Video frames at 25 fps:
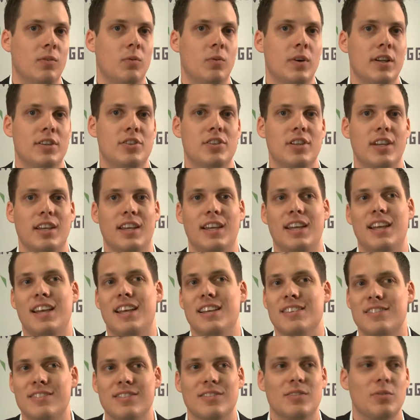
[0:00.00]
which
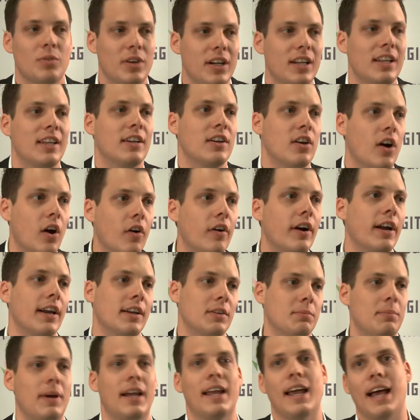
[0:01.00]
isn't really
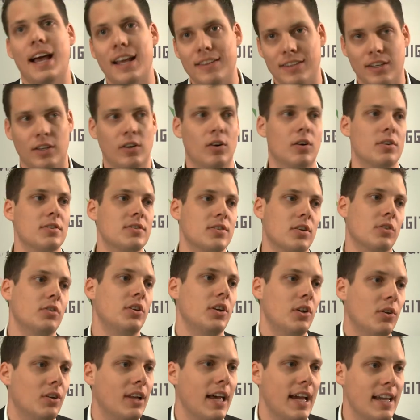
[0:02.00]
correct by adding also
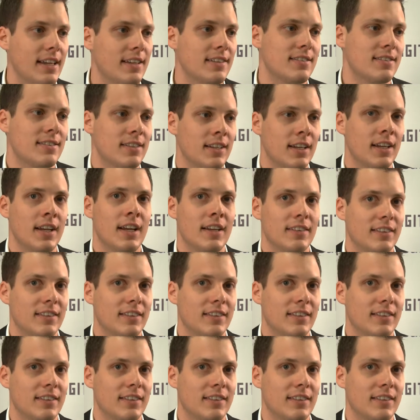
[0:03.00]
new likes,